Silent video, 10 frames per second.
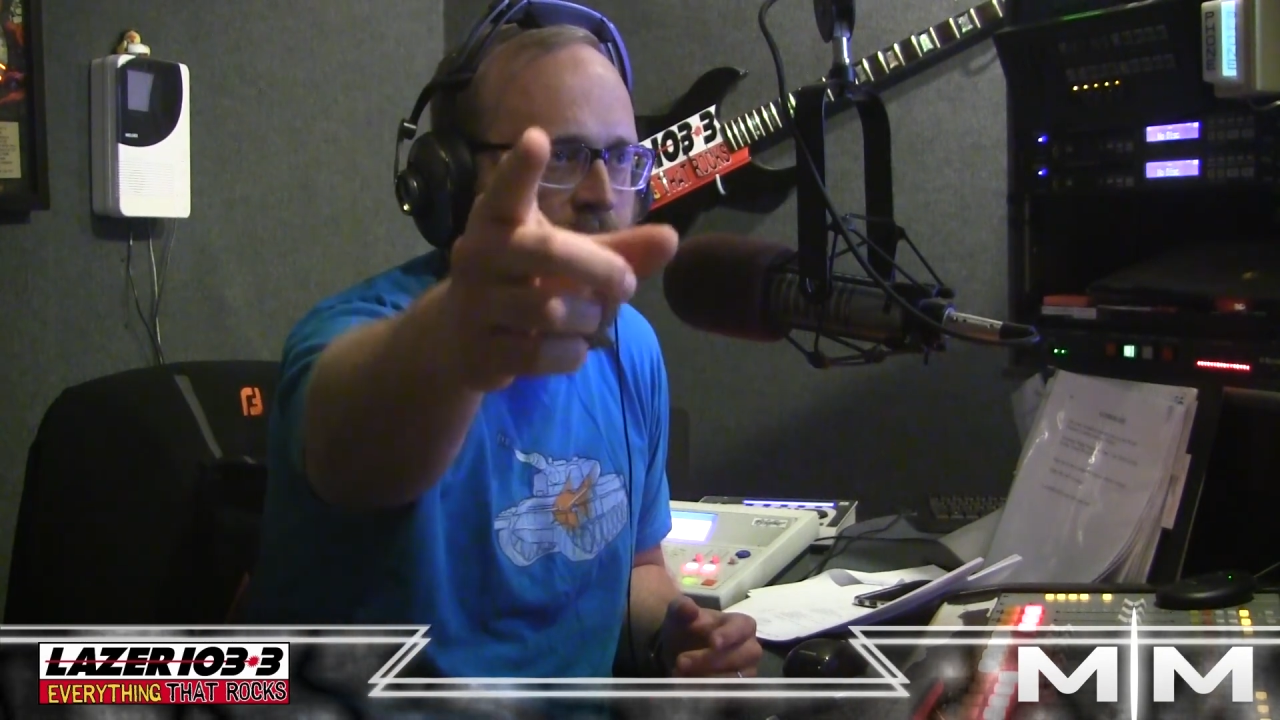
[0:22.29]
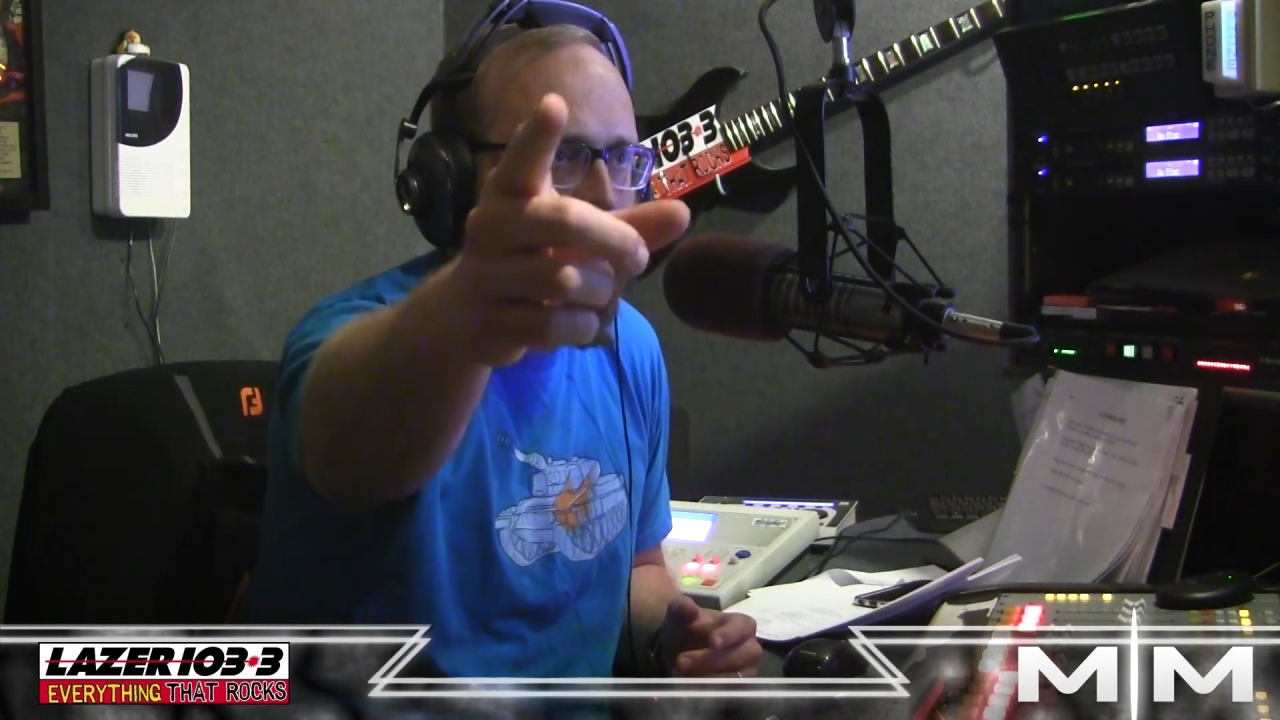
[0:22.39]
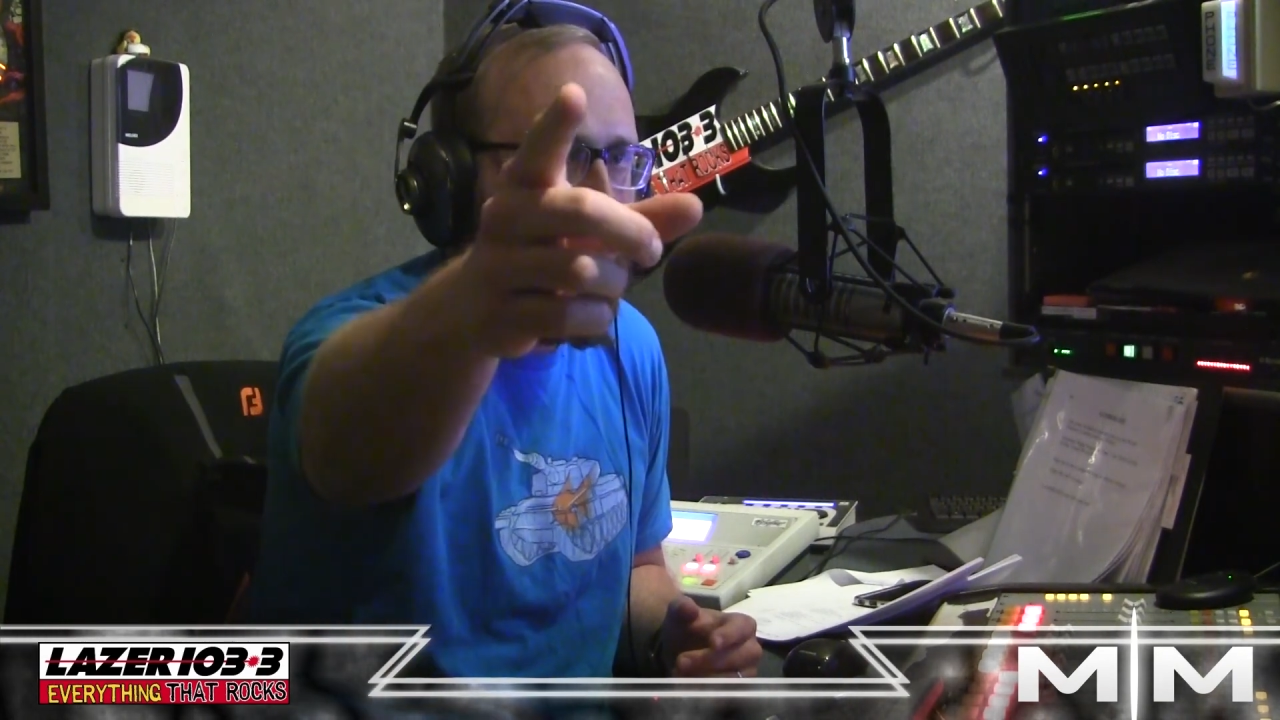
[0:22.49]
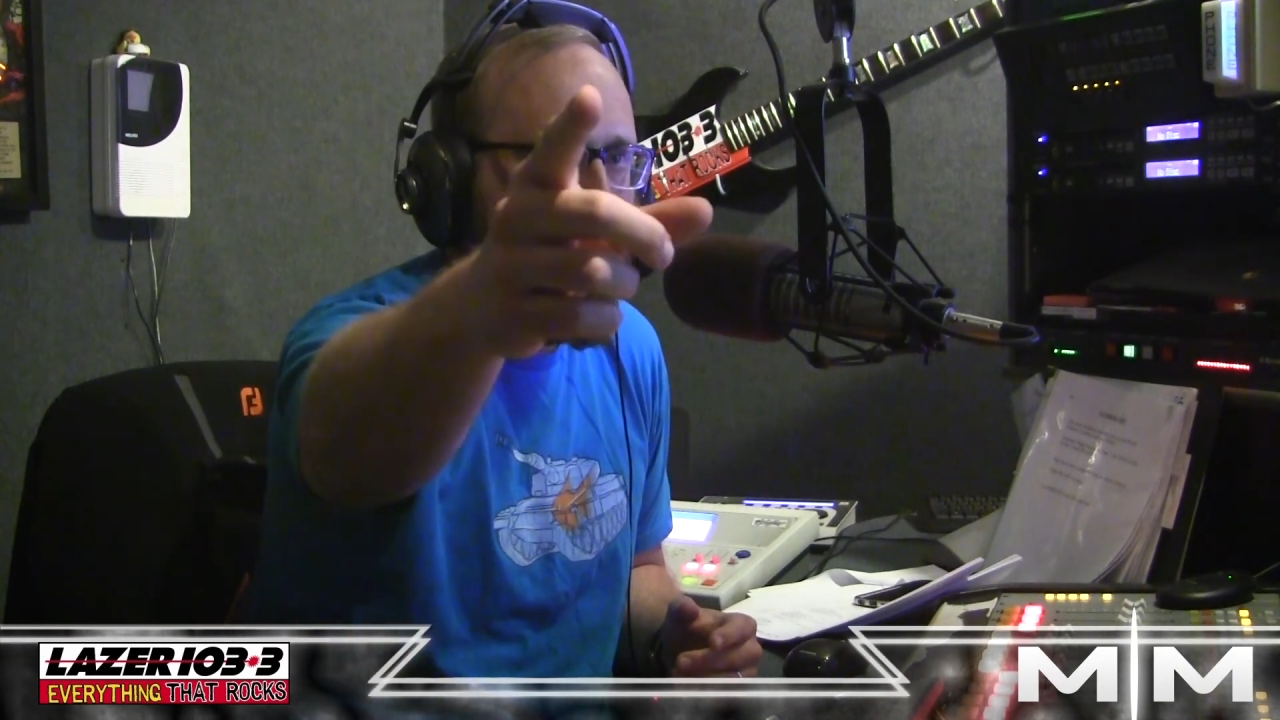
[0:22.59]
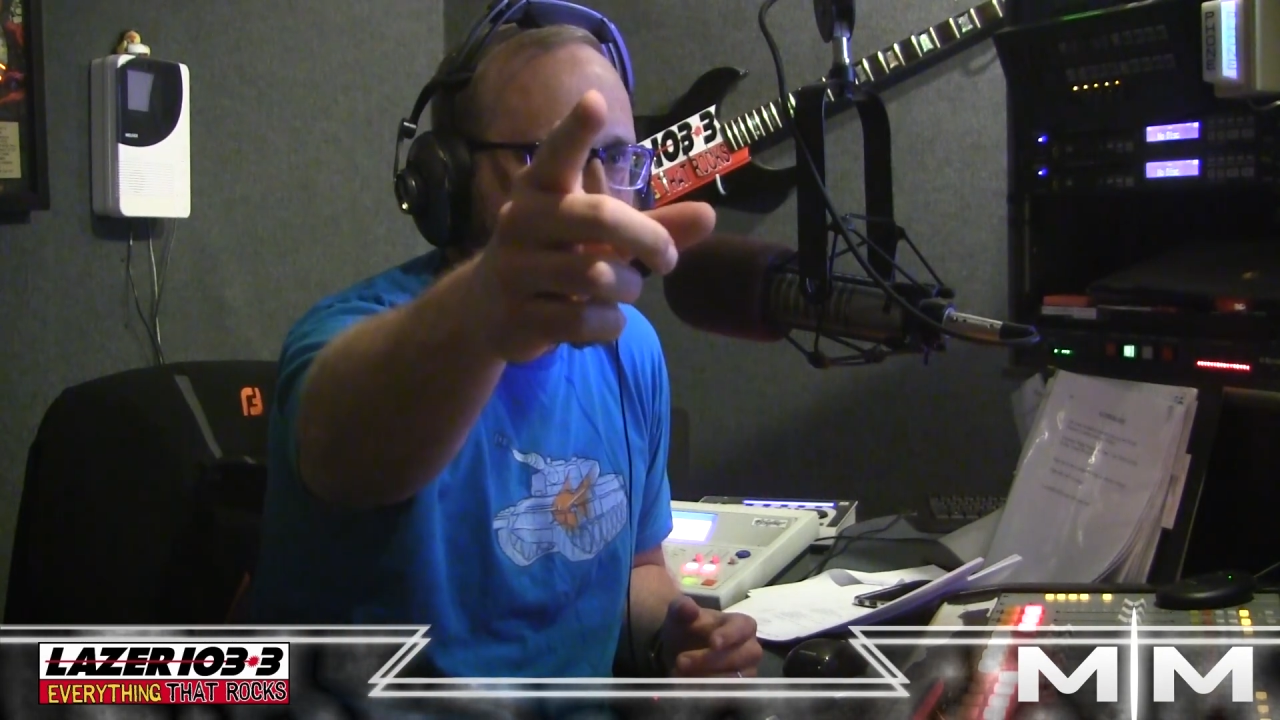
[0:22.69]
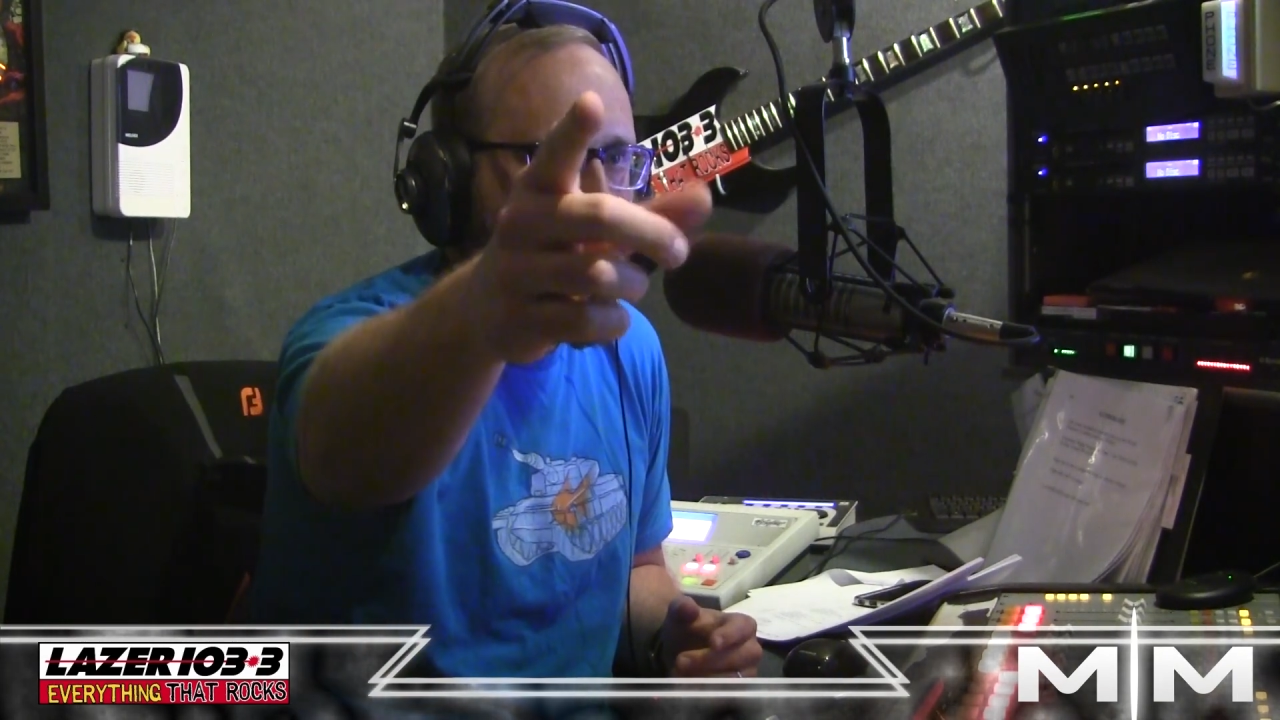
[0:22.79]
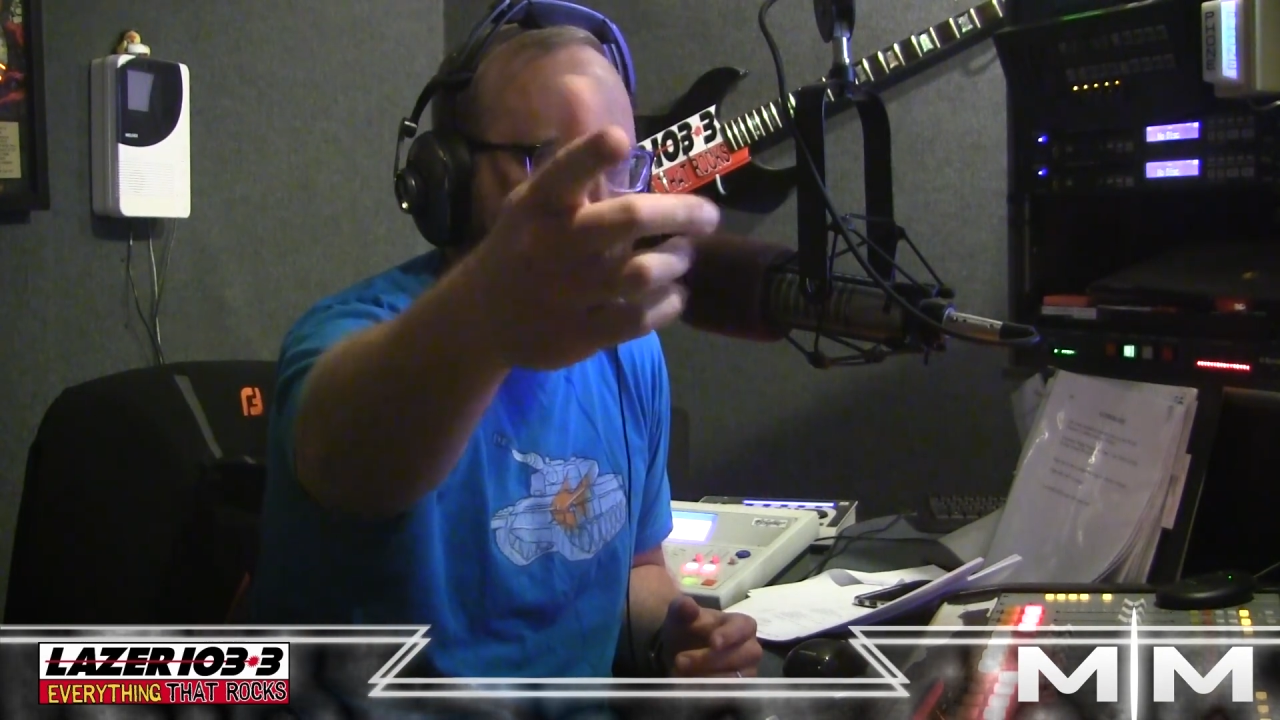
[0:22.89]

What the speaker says: outside the studio?